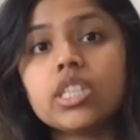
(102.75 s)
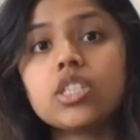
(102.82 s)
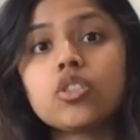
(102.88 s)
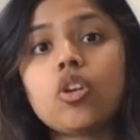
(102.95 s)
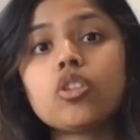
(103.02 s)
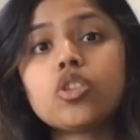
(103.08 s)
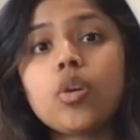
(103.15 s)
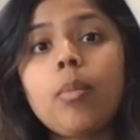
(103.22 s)
It's
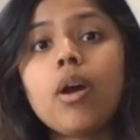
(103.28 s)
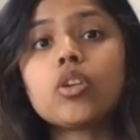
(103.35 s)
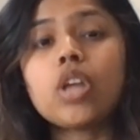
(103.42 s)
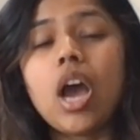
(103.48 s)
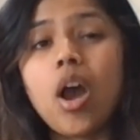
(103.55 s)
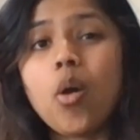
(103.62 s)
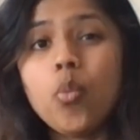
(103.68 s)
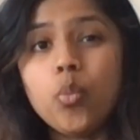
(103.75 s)
also about
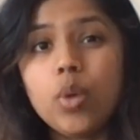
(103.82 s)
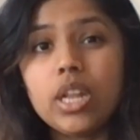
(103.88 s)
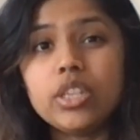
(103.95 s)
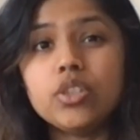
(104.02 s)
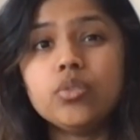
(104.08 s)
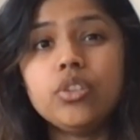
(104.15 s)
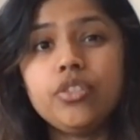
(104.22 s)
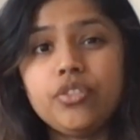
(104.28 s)
how well
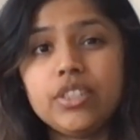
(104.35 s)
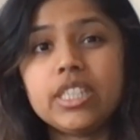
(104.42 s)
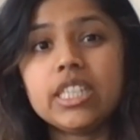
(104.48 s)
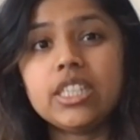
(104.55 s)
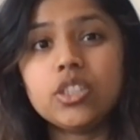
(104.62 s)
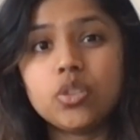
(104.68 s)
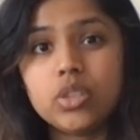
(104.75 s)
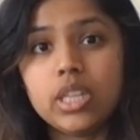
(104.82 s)
you will fit
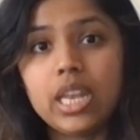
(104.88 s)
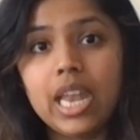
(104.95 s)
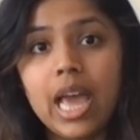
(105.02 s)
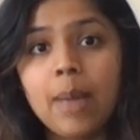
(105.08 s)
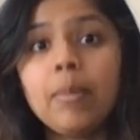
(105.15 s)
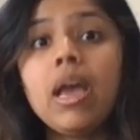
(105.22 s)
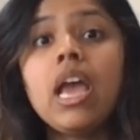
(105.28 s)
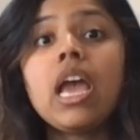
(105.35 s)
into the
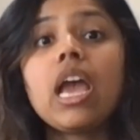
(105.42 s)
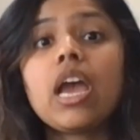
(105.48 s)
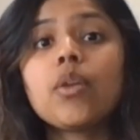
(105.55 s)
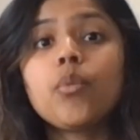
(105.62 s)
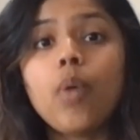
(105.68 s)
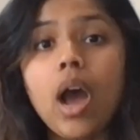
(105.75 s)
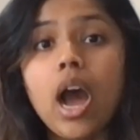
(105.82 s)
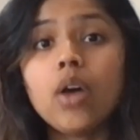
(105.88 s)
lab
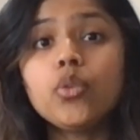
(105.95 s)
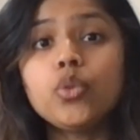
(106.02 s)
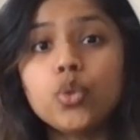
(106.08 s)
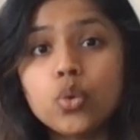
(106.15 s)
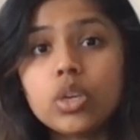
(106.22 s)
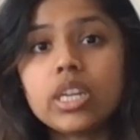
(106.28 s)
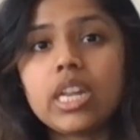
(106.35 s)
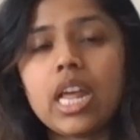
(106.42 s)
and how
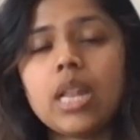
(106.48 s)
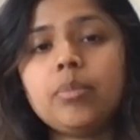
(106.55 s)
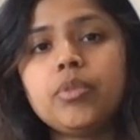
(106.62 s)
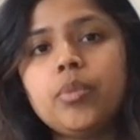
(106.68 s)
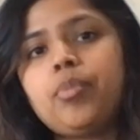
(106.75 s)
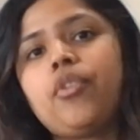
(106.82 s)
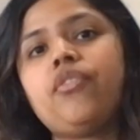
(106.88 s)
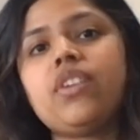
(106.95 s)
you can help
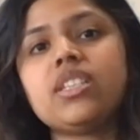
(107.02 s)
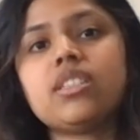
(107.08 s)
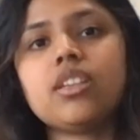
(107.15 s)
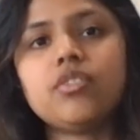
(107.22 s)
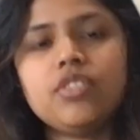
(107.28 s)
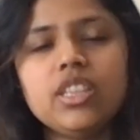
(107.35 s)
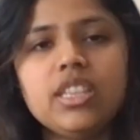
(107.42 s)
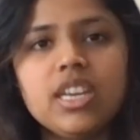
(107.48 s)
the professor
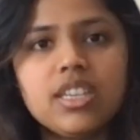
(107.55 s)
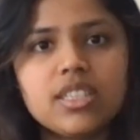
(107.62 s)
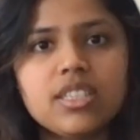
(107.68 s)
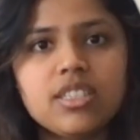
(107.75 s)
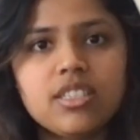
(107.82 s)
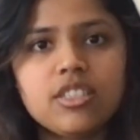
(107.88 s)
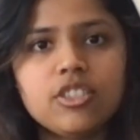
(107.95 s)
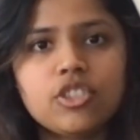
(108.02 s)
with their
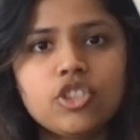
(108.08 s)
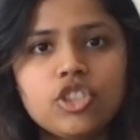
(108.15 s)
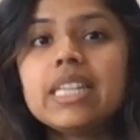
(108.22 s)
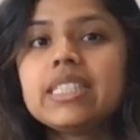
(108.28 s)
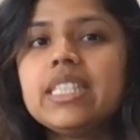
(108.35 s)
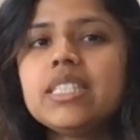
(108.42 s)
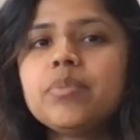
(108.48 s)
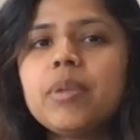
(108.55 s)
research.
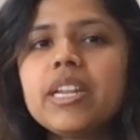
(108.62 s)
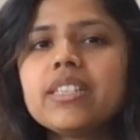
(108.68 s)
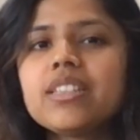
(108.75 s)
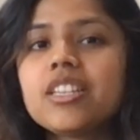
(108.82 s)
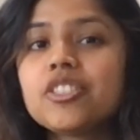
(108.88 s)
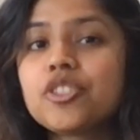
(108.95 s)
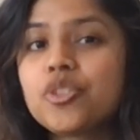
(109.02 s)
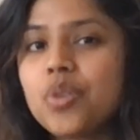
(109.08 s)
This brings
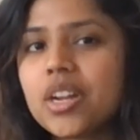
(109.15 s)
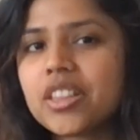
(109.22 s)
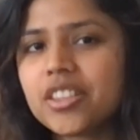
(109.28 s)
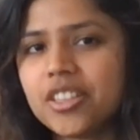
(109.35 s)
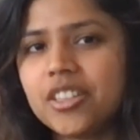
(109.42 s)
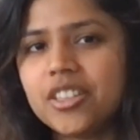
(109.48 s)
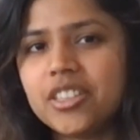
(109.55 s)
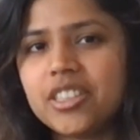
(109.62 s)
us to our
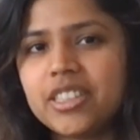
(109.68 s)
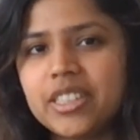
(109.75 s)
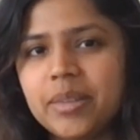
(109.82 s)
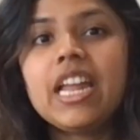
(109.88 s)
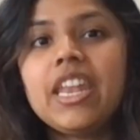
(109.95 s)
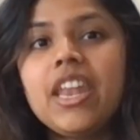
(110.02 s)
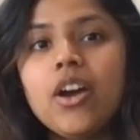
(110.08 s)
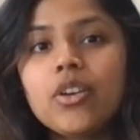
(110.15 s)
third
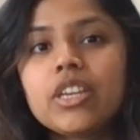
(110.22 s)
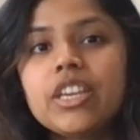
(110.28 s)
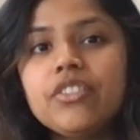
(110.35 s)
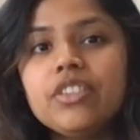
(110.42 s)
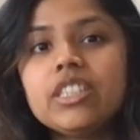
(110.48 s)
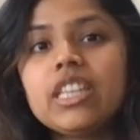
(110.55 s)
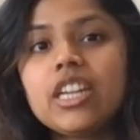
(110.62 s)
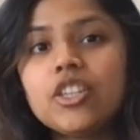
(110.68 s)
tip. Now,
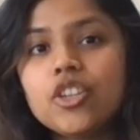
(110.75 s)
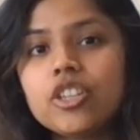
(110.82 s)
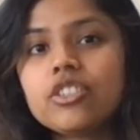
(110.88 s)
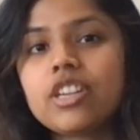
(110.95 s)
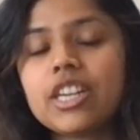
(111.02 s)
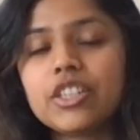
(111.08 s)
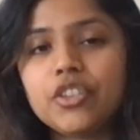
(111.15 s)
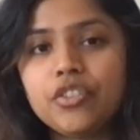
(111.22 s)
given that you're
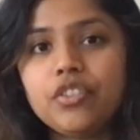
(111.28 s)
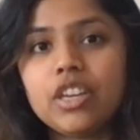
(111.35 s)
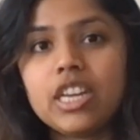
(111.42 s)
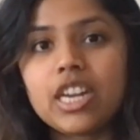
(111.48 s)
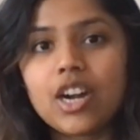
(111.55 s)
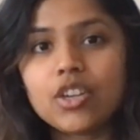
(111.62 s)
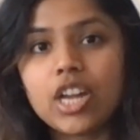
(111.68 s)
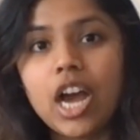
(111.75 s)
trying to
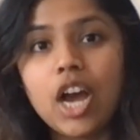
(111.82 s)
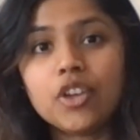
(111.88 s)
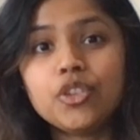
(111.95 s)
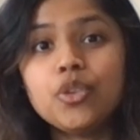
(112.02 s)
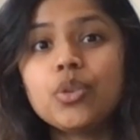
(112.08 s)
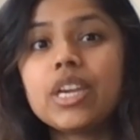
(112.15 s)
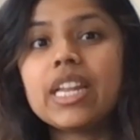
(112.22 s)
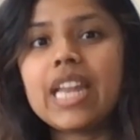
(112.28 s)
figure out how
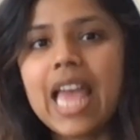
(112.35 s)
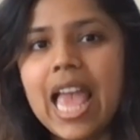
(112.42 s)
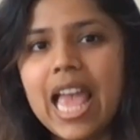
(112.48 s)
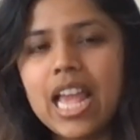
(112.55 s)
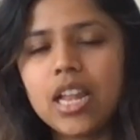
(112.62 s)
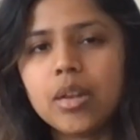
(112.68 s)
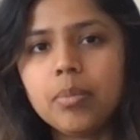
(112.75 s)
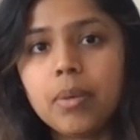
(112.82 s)
you can
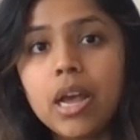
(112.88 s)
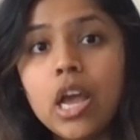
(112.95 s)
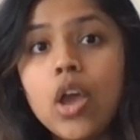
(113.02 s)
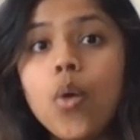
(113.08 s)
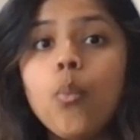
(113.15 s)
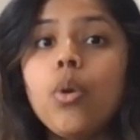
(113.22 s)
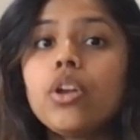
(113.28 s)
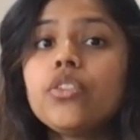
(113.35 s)
help,
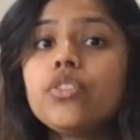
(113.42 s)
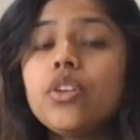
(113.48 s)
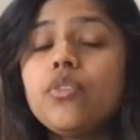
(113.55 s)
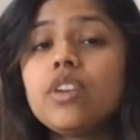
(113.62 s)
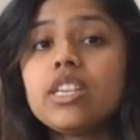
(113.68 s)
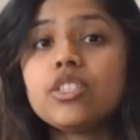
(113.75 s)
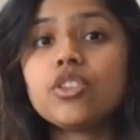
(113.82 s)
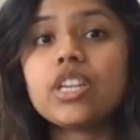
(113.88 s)
one of the
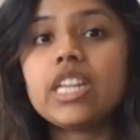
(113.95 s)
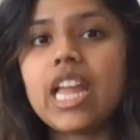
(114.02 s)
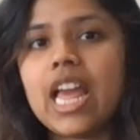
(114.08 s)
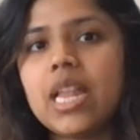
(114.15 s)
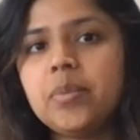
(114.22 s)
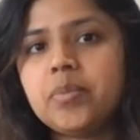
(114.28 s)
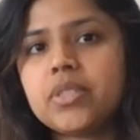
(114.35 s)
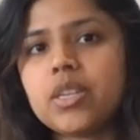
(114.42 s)
ways you can
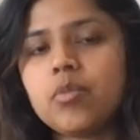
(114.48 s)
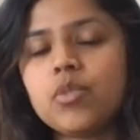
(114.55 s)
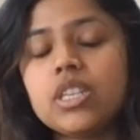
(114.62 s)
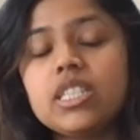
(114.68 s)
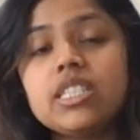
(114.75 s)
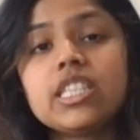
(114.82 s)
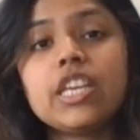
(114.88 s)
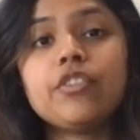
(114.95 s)
help someone
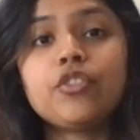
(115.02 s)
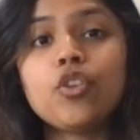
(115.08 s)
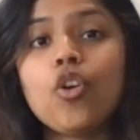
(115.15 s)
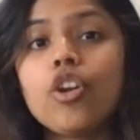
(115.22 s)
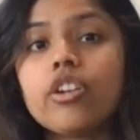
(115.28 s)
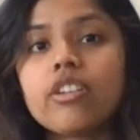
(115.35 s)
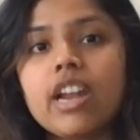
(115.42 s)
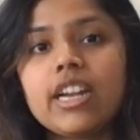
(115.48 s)
is if you
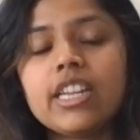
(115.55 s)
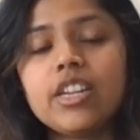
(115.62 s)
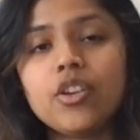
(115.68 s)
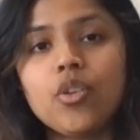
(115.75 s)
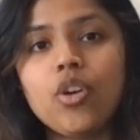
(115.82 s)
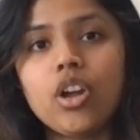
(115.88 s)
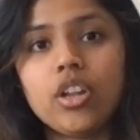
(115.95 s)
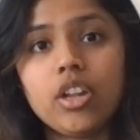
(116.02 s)
already
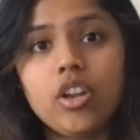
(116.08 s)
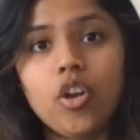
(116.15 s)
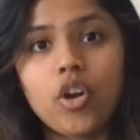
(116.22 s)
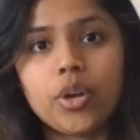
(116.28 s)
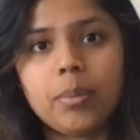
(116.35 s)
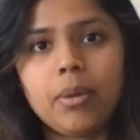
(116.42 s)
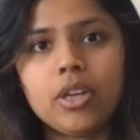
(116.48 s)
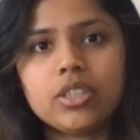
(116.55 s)
know a
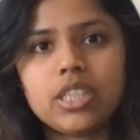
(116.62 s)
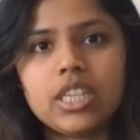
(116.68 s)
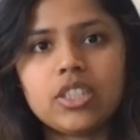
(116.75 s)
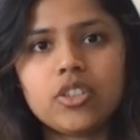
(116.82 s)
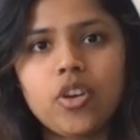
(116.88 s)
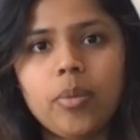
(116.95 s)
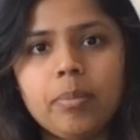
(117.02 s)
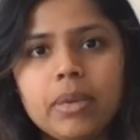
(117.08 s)
lot about
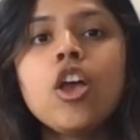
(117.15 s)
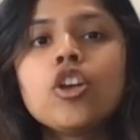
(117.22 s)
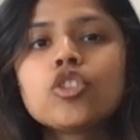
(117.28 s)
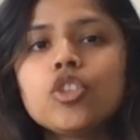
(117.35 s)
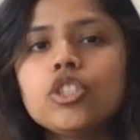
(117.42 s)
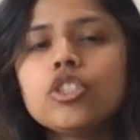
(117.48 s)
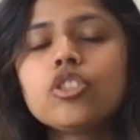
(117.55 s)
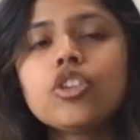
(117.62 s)
that topic.
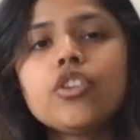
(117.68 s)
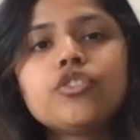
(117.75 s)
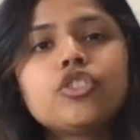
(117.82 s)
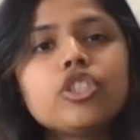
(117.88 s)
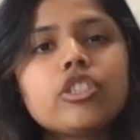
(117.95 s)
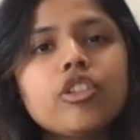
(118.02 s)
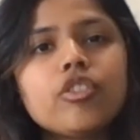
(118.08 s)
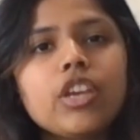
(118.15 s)
So instead of
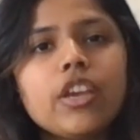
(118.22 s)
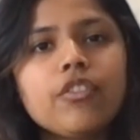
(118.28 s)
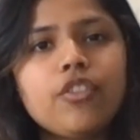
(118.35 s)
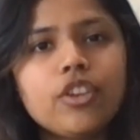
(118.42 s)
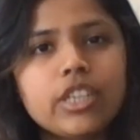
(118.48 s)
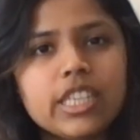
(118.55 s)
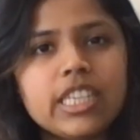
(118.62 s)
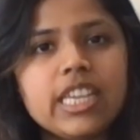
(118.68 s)
just looking
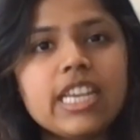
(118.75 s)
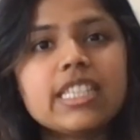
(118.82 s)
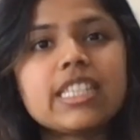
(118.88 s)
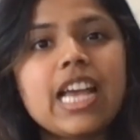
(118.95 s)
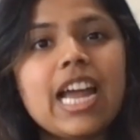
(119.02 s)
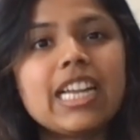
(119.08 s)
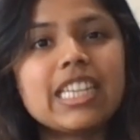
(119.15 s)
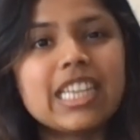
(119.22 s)
for TAs
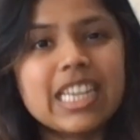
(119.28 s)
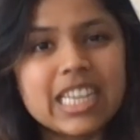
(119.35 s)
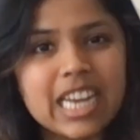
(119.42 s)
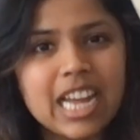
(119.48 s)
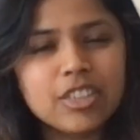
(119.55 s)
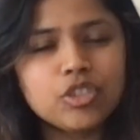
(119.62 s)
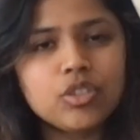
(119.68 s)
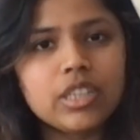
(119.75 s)
at
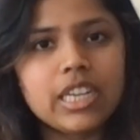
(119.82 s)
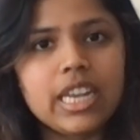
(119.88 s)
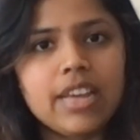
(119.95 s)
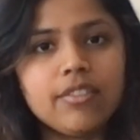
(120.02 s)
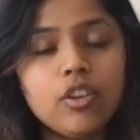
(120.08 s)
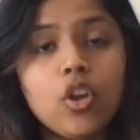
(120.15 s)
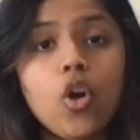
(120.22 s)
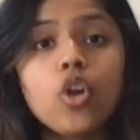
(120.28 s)
graduate
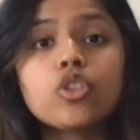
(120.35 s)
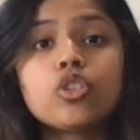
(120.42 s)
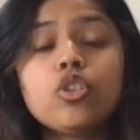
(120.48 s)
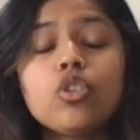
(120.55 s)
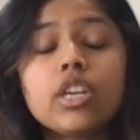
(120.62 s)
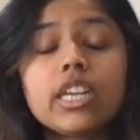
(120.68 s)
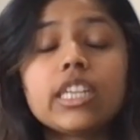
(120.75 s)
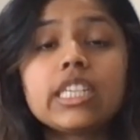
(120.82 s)
level, also
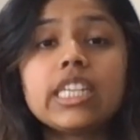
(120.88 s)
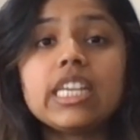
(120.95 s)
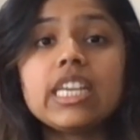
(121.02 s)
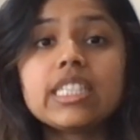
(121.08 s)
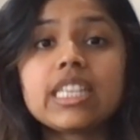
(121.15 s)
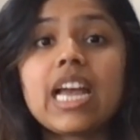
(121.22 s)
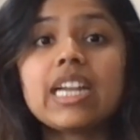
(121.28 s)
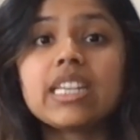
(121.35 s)
look at
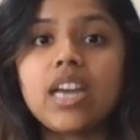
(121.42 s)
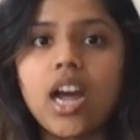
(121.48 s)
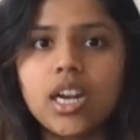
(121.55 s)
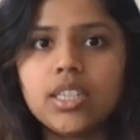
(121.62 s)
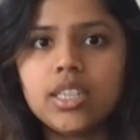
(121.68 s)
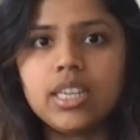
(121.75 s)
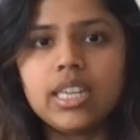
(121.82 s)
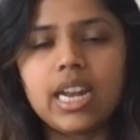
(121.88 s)
TAs at
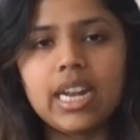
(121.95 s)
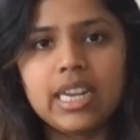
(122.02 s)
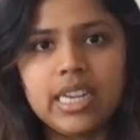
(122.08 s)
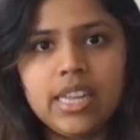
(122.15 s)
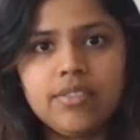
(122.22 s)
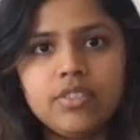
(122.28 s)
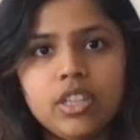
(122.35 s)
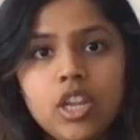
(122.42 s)
undergrad level.